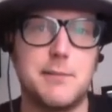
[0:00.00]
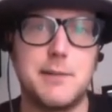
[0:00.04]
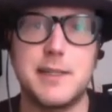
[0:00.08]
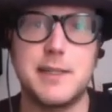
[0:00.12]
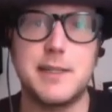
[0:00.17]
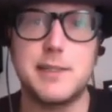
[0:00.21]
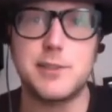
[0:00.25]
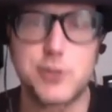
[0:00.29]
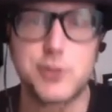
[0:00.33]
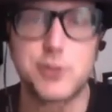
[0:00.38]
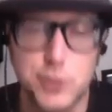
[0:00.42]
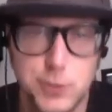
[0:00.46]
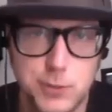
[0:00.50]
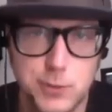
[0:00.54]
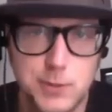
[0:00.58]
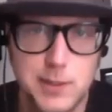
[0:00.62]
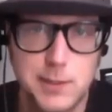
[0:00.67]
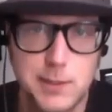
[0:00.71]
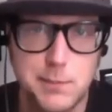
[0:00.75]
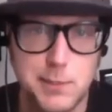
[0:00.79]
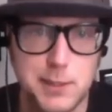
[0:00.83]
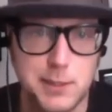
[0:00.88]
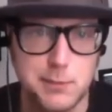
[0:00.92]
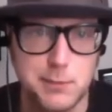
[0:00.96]
It has
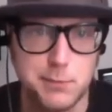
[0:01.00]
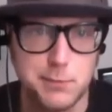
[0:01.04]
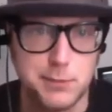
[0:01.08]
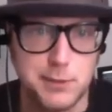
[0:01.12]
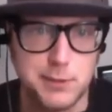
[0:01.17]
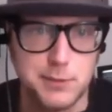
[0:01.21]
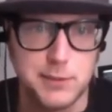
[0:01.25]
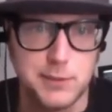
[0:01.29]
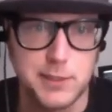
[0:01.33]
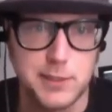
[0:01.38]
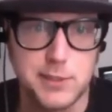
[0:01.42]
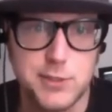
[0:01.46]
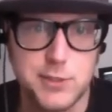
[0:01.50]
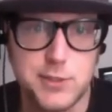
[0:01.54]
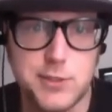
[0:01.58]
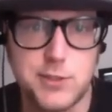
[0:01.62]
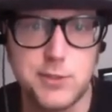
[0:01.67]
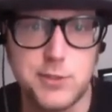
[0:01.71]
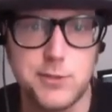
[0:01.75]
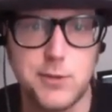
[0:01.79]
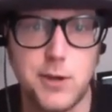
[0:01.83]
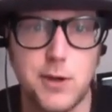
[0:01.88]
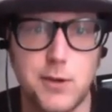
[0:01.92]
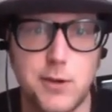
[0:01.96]
truly been a privilege
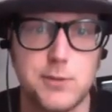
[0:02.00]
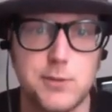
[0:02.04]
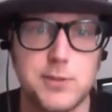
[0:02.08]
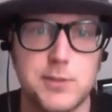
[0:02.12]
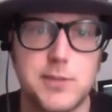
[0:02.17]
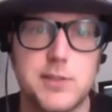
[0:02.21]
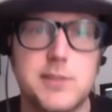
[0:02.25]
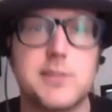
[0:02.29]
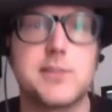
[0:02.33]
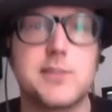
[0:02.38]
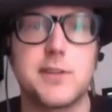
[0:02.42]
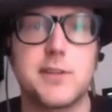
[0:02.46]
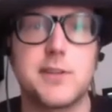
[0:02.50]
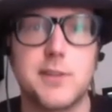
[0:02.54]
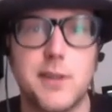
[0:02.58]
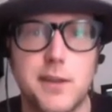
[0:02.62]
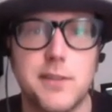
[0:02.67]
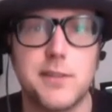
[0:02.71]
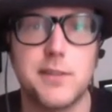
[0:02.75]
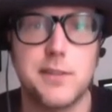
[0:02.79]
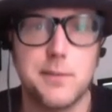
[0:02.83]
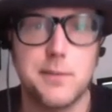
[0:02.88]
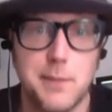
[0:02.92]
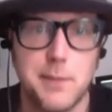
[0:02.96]
to host
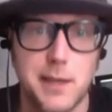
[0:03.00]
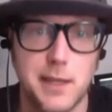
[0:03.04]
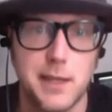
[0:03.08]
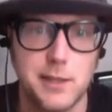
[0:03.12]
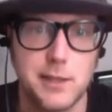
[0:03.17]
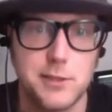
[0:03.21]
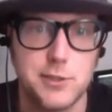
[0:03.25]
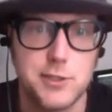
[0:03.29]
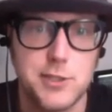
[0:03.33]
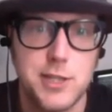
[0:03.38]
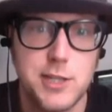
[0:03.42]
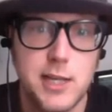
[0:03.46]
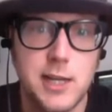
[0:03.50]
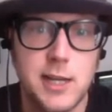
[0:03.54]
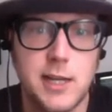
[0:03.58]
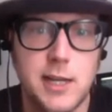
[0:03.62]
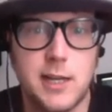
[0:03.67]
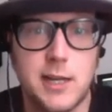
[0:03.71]
Saroth the Mage.